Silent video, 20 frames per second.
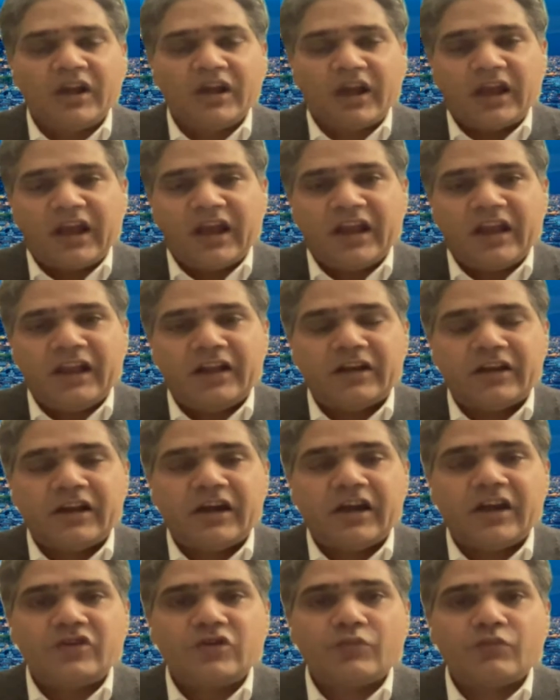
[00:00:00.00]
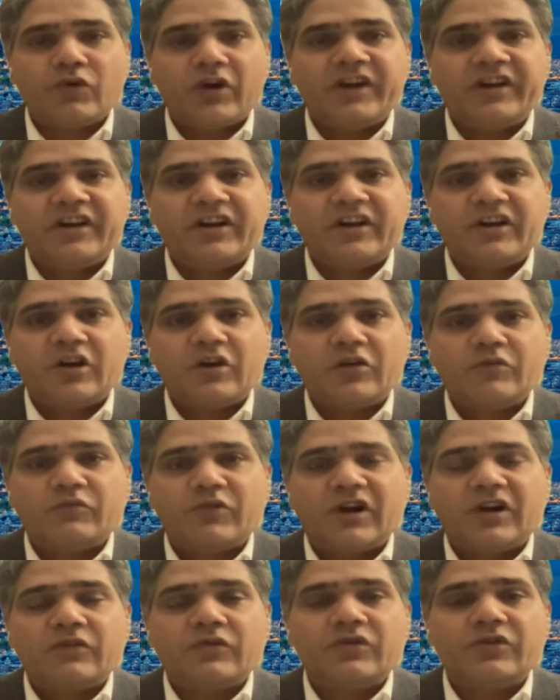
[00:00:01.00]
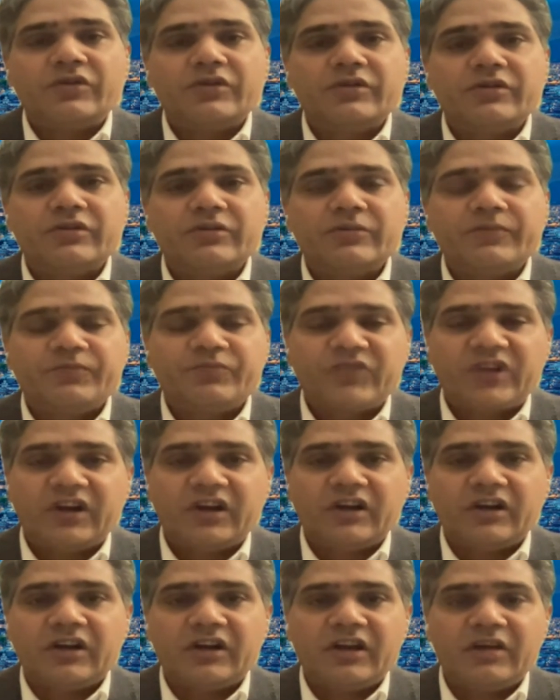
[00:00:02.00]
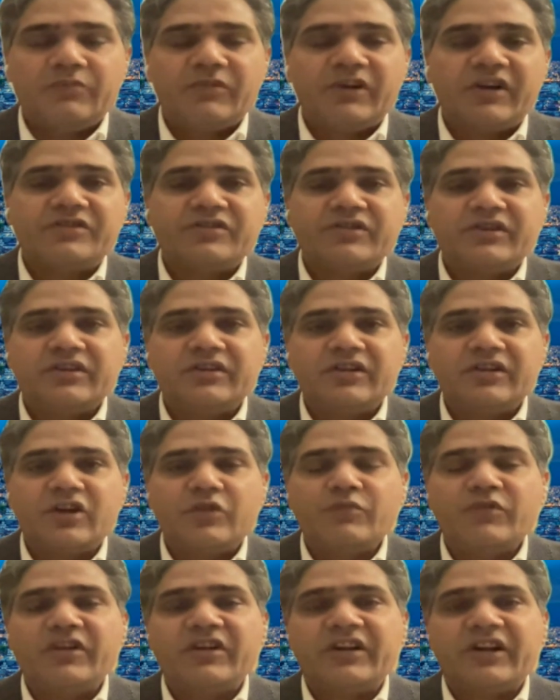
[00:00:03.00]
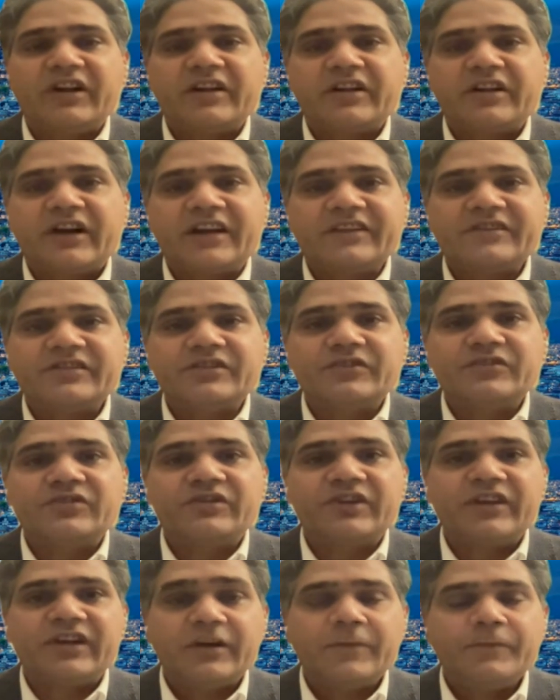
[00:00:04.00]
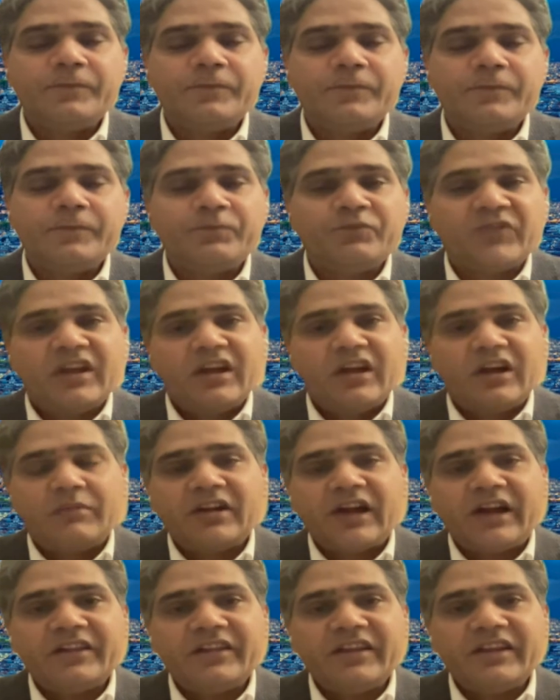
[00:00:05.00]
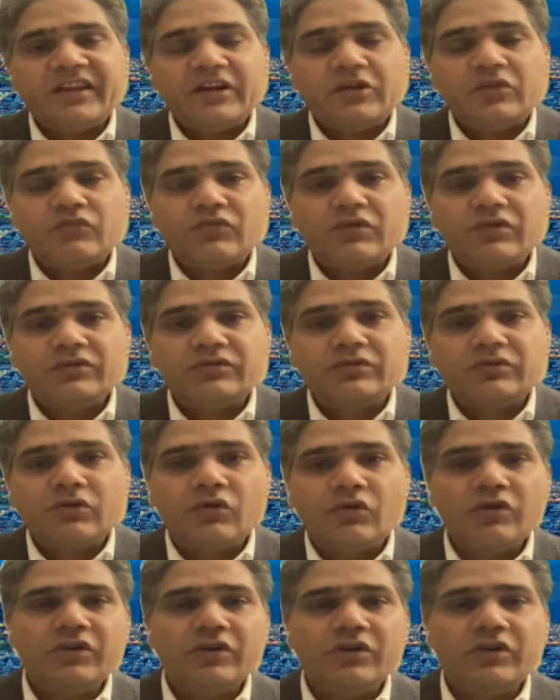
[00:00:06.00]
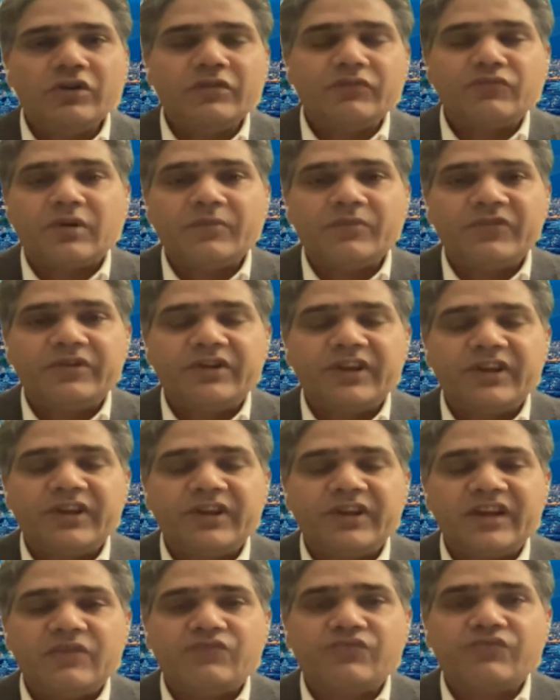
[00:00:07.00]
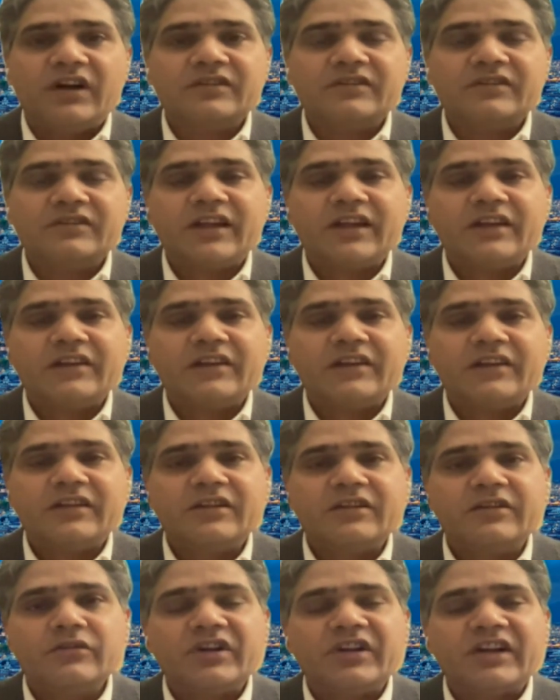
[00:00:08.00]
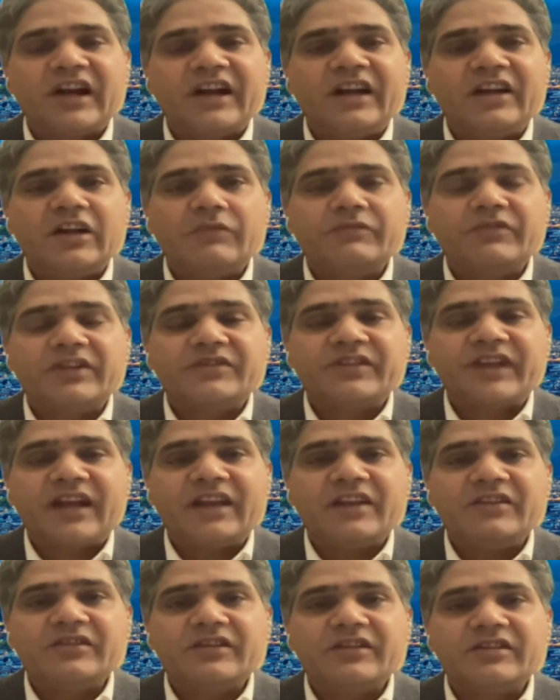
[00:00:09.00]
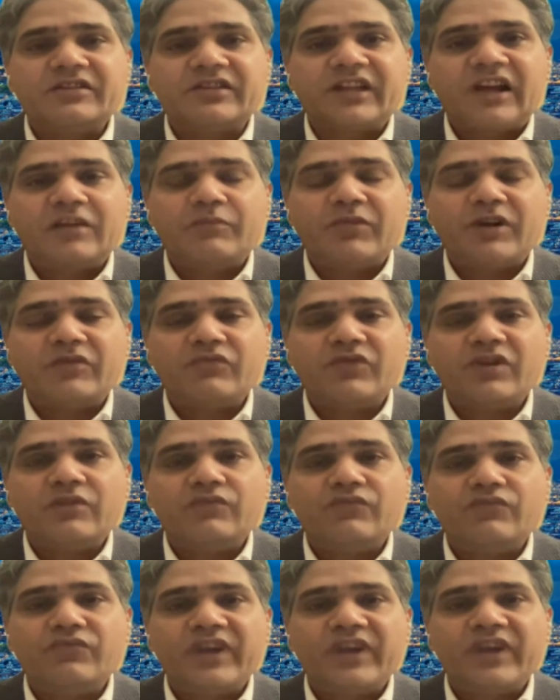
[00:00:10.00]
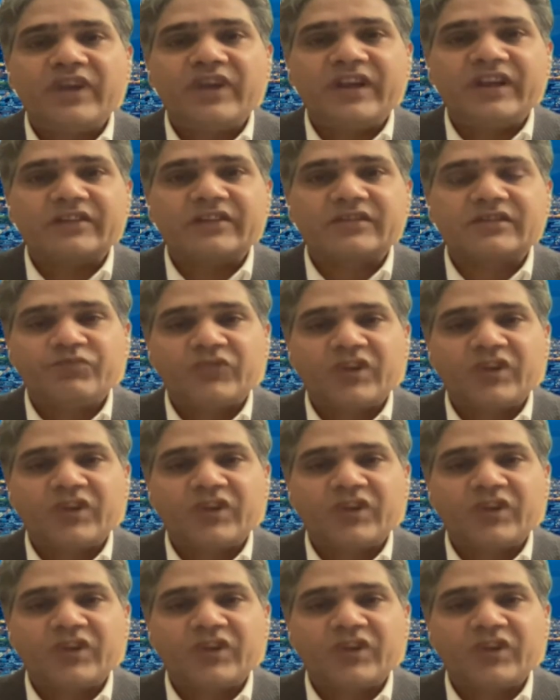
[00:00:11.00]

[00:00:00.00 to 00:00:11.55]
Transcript: And you pointed out about the emerging the humanitarian crisis there. But I think it was known from the day first that what kind of the challenges Taliban will face.